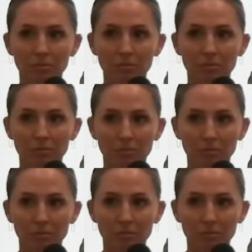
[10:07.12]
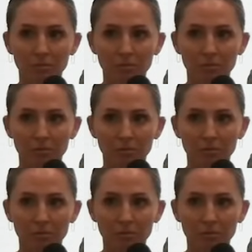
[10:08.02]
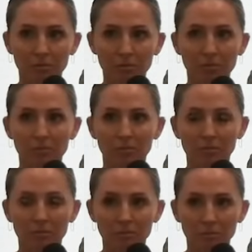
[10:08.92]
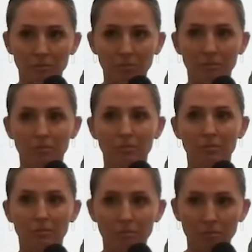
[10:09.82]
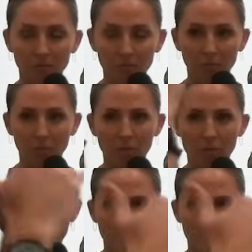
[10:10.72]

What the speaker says: (not speaking)